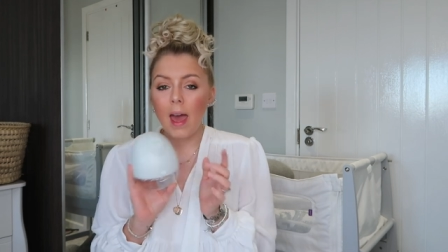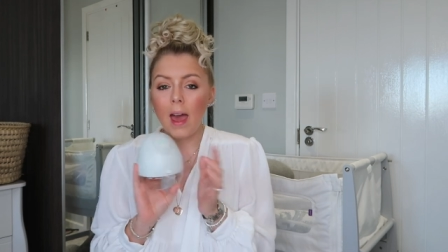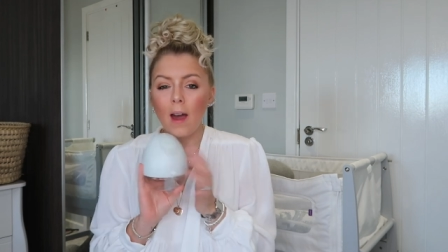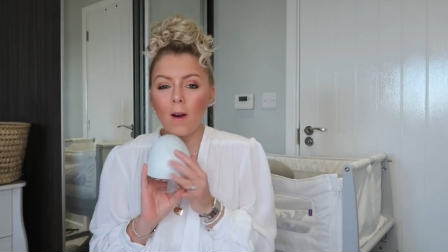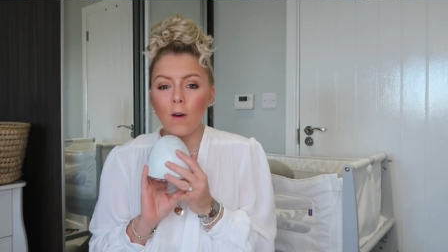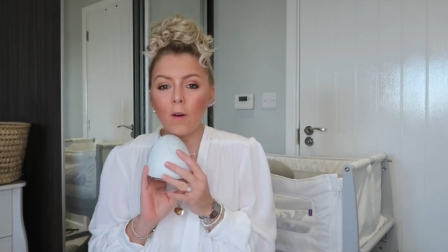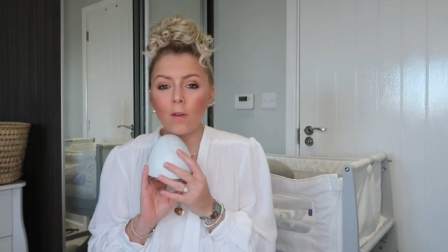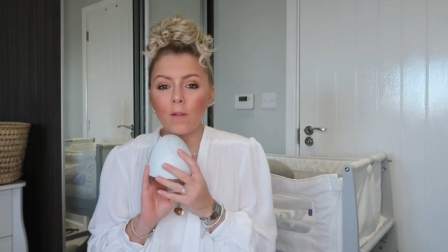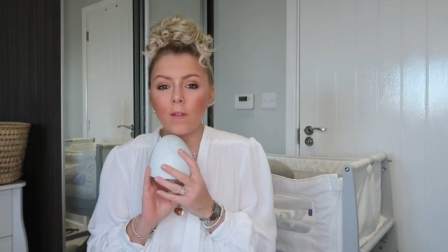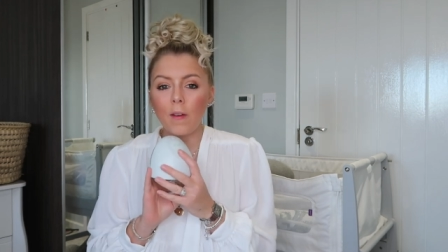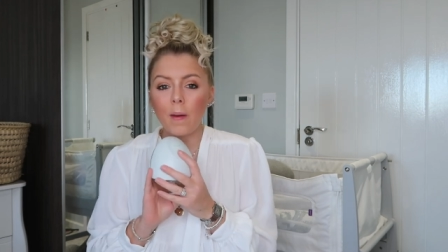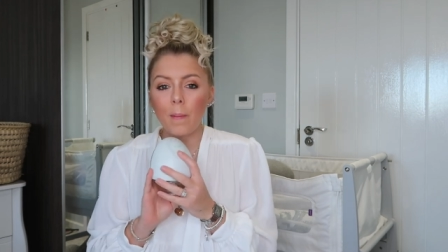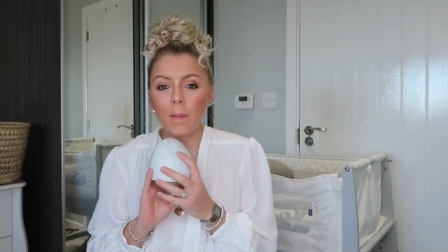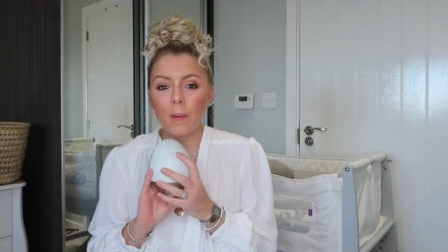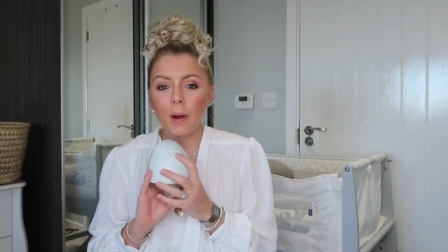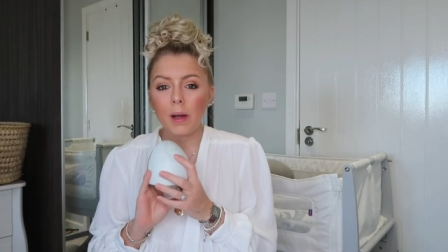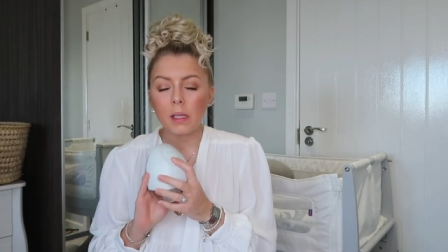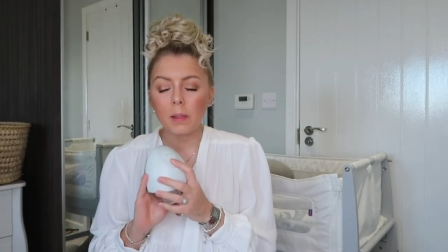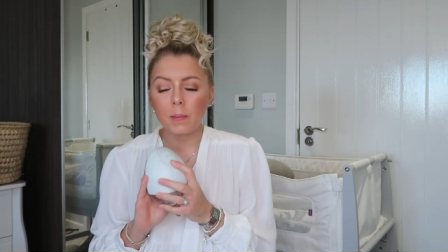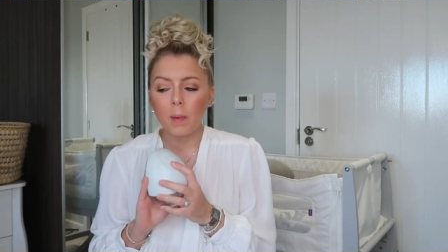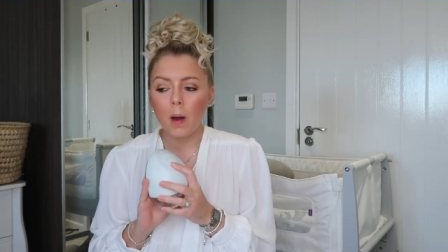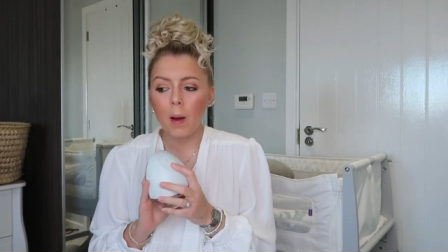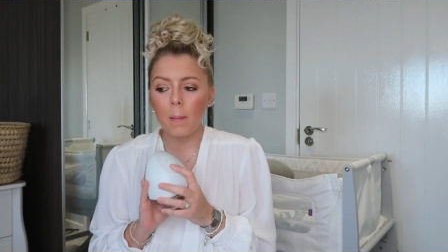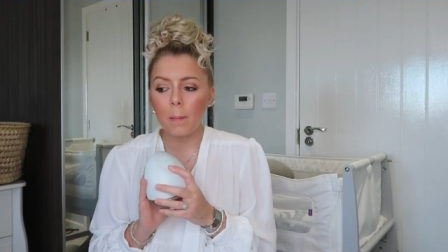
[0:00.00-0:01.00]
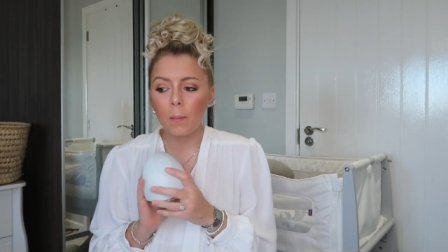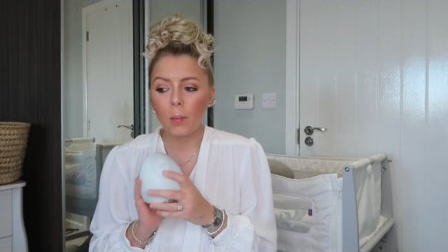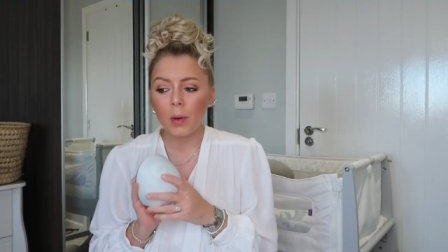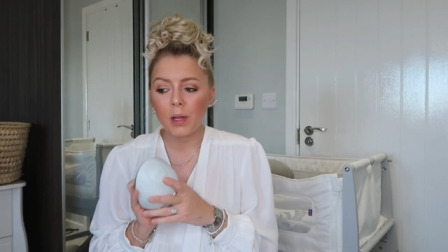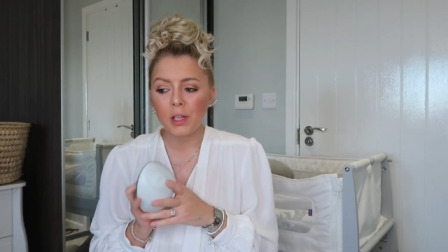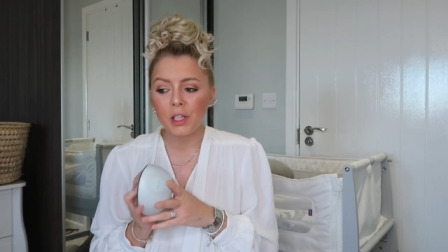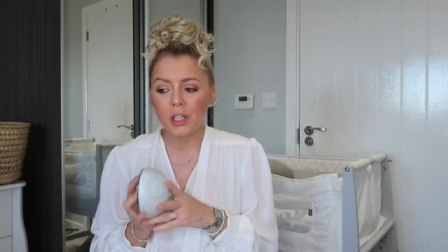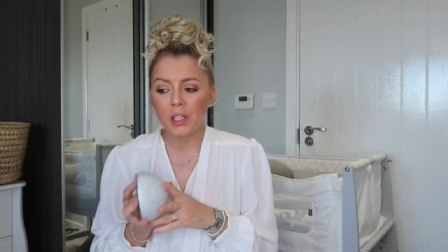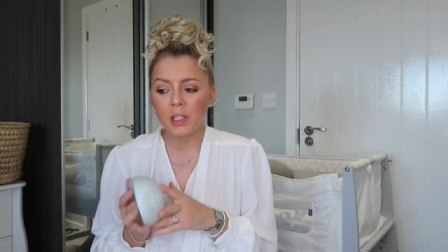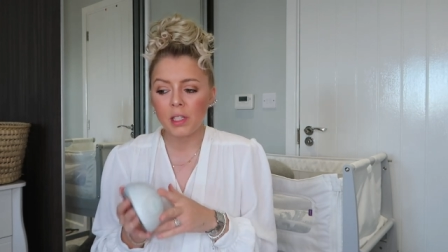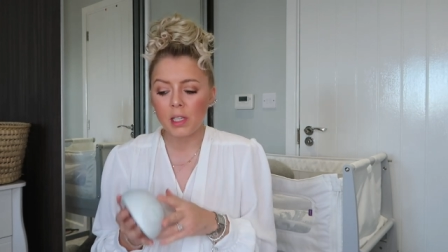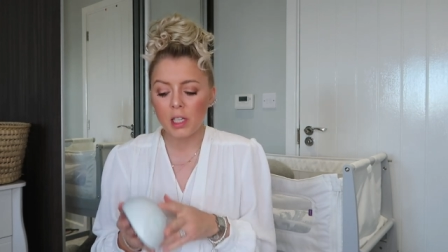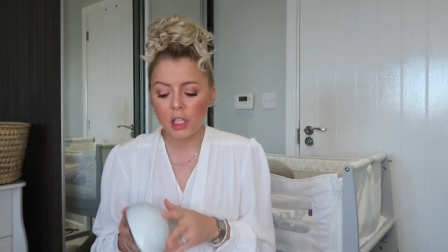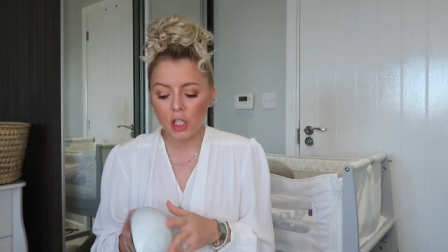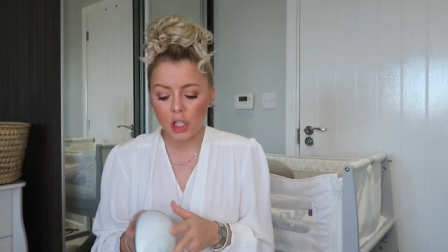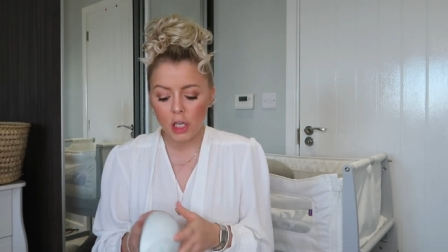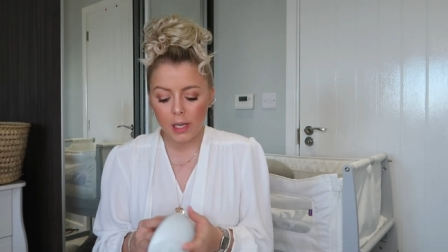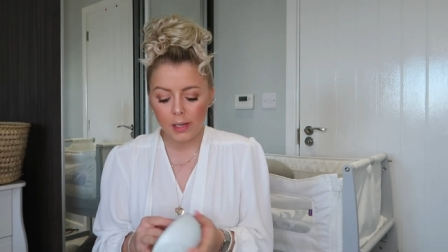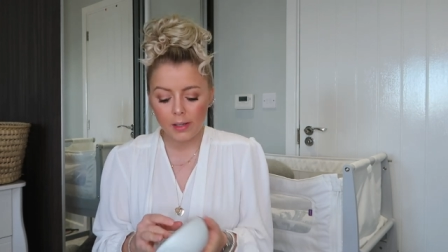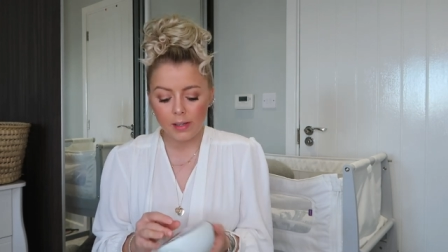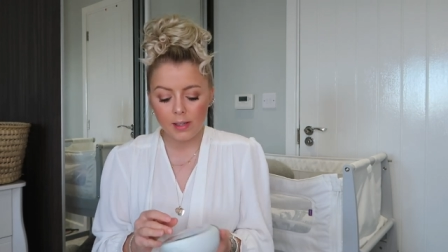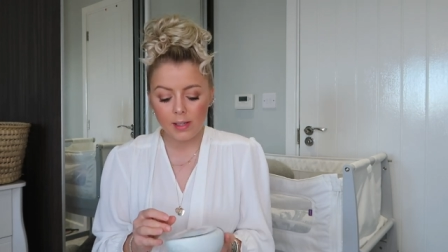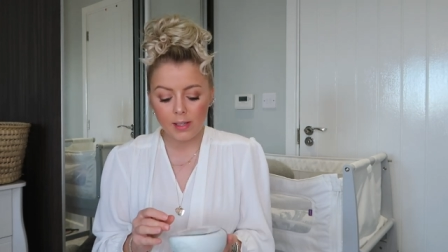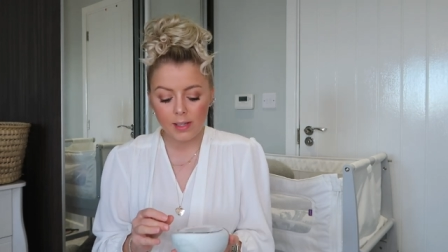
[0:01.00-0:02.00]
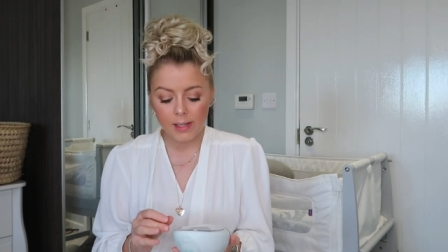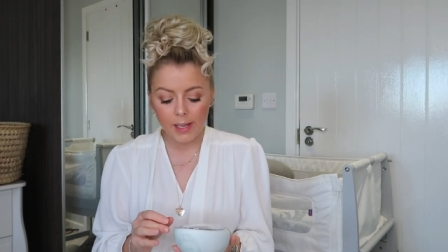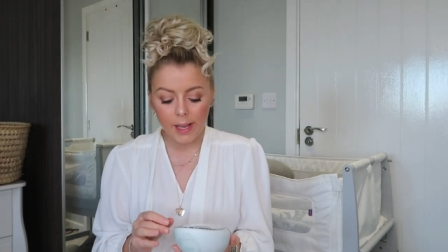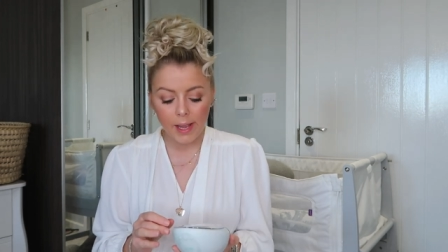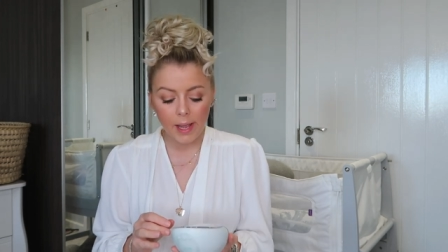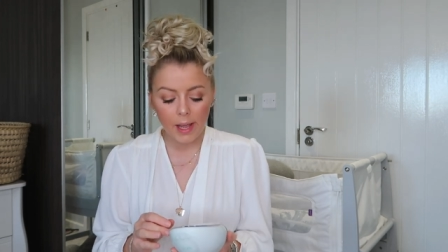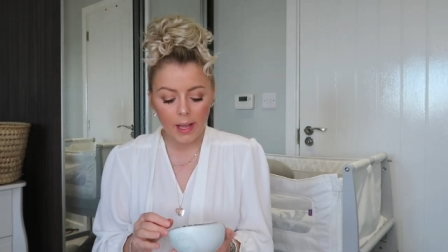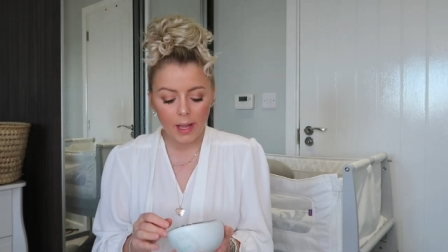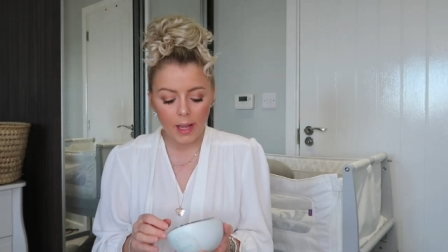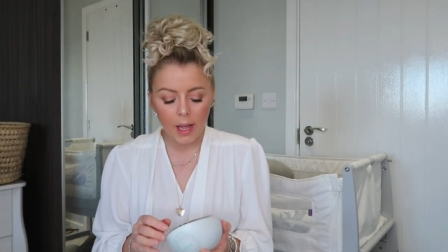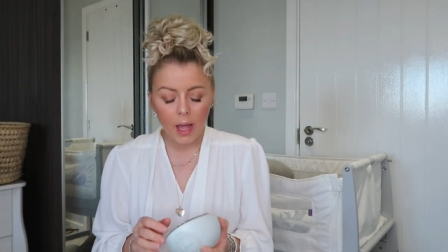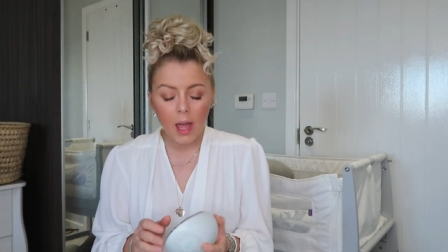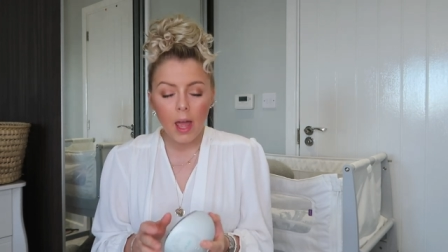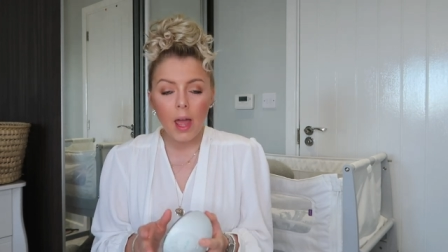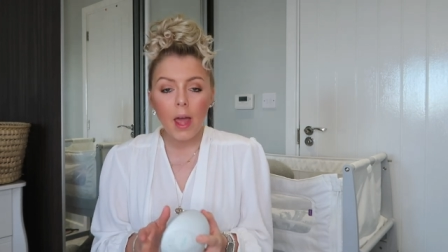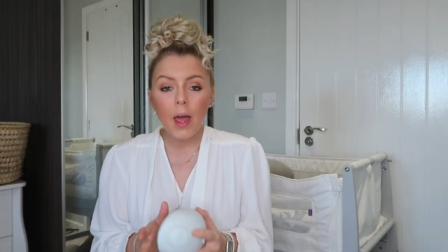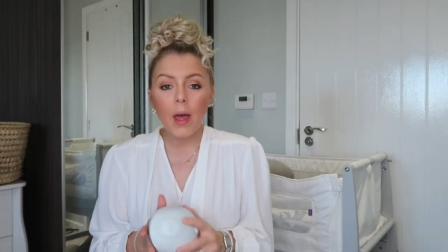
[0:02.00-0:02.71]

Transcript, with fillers: Elvie breast pump which is legit sick